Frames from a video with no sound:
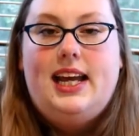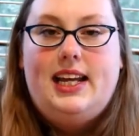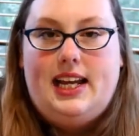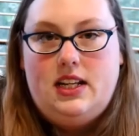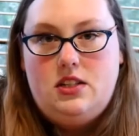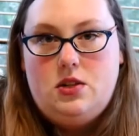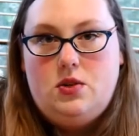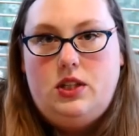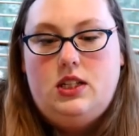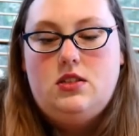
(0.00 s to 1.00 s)
and
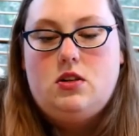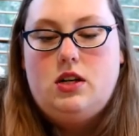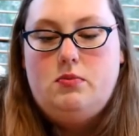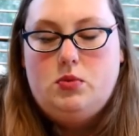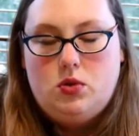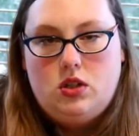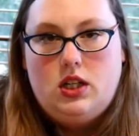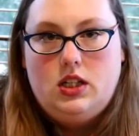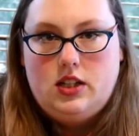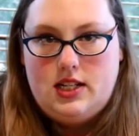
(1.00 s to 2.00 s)
Anatolians are a
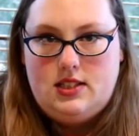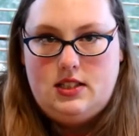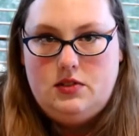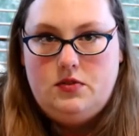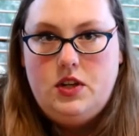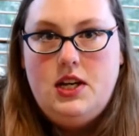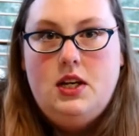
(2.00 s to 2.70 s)
more aggressive